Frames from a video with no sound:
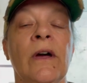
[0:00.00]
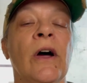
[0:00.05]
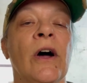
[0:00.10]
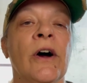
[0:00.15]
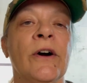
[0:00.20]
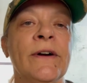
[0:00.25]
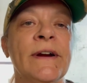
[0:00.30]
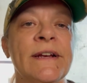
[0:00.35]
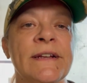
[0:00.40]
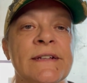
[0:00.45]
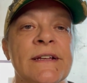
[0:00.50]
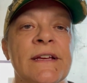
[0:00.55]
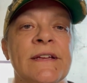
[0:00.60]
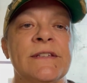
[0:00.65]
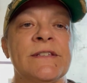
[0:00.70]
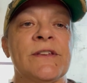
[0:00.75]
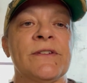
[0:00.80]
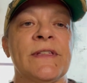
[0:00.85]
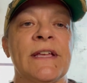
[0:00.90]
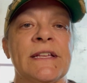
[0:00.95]
All right,
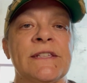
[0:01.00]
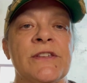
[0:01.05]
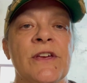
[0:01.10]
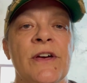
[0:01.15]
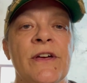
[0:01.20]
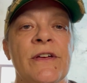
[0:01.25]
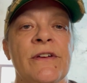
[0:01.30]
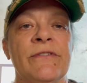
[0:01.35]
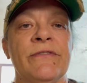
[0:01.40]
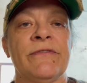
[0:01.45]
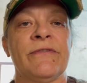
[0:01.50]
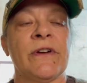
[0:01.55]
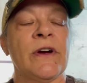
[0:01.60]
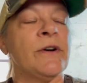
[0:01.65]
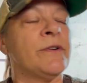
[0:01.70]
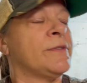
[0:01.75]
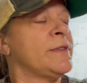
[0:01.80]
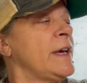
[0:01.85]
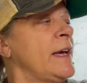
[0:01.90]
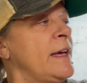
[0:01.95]
so that's all.
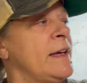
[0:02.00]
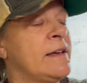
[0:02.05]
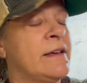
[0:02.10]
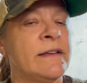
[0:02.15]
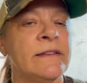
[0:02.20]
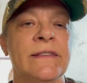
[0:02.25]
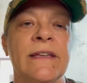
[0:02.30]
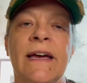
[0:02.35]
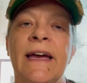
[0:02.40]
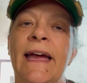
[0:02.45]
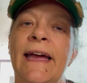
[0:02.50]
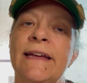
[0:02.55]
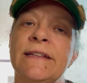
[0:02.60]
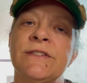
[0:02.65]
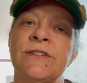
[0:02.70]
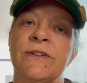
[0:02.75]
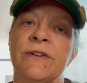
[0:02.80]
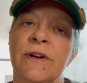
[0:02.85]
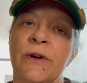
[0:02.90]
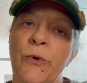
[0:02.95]
Oh, the, the
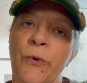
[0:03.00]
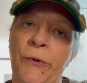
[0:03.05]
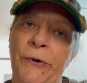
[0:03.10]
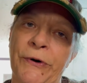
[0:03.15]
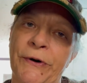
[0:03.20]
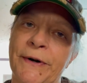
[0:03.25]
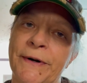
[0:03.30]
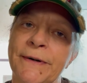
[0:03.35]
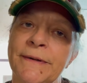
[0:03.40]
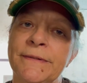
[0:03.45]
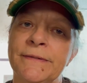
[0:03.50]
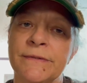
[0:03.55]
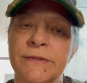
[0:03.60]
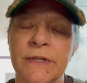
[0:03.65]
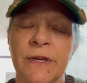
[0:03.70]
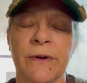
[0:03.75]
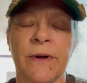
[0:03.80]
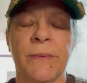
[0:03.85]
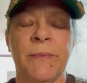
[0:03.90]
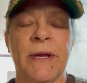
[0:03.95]
hats are a quarter.
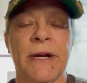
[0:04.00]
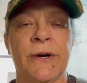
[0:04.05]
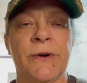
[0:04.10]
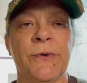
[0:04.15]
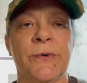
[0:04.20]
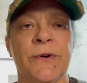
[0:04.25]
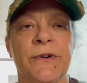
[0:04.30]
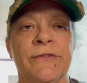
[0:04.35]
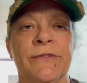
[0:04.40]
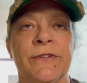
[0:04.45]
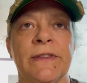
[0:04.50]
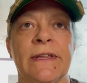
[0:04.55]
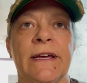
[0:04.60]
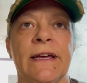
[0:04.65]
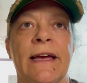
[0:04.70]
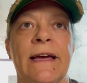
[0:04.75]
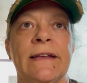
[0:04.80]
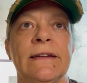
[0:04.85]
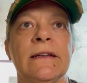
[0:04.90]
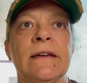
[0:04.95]
So I paid a quarter for the
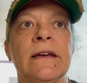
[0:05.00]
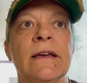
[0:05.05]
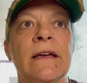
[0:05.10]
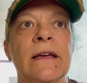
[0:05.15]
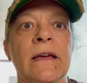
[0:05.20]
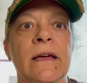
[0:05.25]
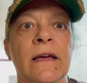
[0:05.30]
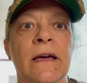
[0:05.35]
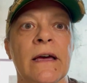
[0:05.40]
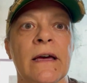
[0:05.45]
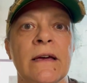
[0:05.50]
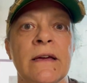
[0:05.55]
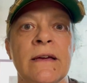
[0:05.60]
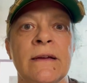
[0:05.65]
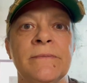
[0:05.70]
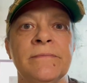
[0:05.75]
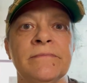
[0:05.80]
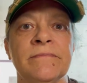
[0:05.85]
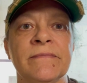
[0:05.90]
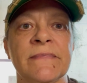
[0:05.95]
hat
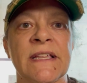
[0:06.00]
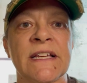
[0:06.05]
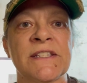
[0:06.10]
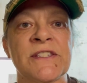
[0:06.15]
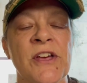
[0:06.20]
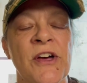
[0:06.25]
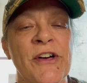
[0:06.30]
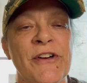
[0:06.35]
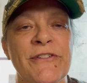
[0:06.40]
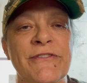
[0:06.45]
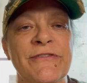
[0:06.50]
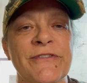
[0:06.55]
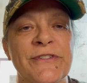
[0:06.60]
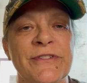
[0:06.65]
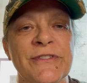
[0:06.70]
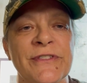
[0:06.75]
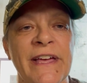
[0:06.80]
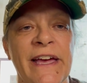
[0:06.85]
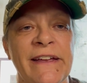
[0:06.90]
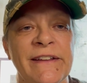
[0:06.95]
um, that's all
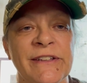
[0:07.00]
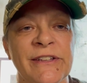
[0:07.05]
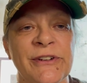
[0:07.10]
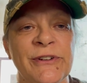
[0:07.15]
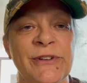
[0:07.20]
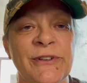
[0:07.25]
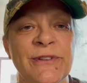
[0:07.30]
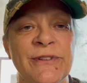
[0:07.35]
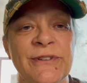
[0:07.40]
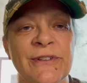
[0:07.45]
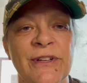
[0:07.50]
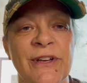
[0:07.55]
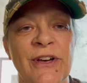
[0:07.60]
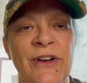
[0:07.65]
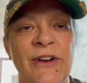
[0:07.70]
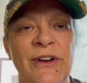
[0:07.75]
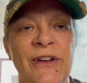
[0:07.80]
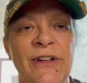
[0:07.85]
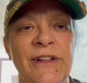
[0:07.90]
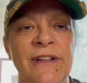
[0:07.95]
for that little
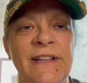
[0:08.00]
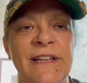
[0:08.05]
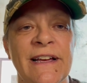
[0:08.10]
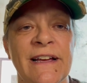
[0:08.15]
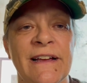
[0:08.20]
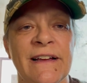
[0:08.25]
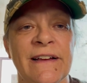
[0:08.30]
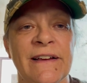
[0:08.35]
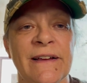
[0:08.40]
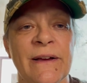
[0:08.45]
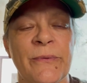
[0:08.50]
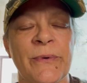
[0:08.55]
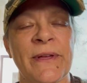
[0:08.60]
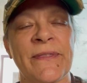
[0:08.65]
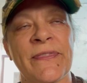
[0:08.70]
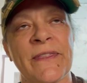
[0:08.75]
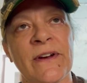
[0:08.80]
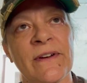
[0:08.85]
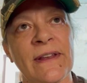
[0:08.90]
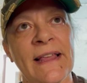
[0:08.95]
haul. Uh, I
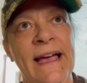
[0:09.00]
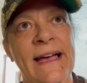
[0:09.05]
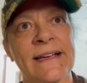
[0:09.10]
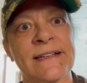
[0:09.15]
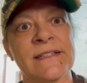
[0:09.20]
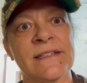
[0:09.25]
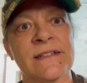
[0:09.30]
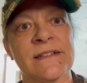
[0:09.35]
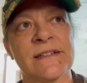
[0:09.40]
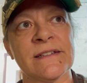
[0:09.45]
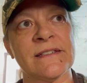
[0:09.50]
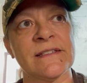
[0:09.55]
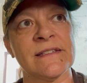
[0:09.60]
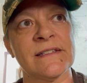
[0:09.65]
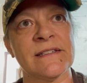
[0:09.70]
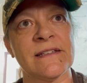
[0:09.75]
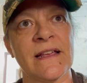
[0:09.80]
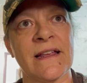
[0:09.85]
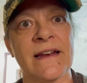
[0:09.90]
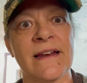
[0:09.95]
went there last
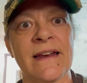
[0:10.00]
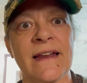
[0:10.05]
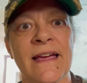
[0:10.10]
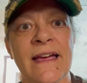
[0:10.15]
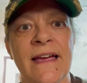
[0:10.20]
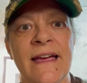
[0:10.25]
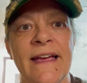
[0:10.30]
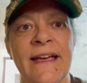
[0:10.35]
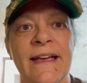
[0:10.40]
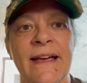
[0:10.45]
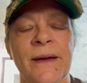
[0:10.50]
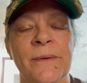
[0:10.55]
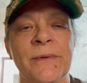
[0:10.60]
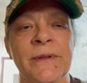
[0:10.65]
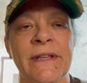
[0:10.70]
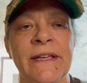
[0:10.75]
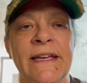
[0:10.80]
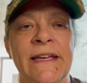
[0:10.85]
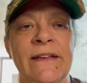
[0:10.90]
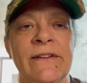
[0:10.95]
Sunday, I
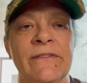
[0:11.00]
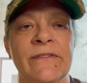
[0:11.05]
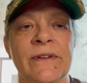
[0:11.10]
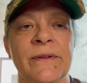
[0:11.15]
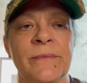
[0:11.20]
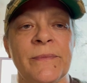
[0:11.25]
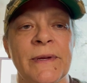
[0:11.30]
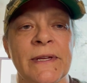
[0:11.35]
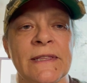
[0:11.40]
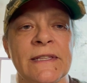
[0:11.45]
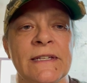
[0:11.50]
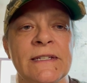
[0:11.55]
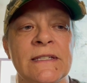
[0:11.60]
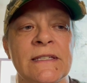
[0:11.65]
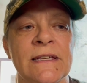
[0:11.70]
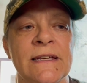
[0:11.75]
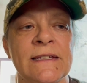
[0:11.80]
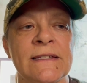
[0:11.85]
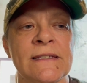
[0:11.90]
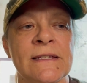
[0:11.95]
believe, and picked these
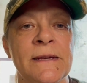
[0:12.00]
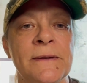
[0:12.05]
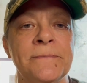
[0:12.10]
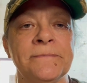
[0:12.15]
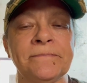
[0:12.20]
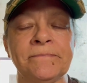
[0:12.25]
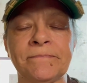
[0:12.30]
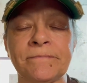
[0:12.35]
things up.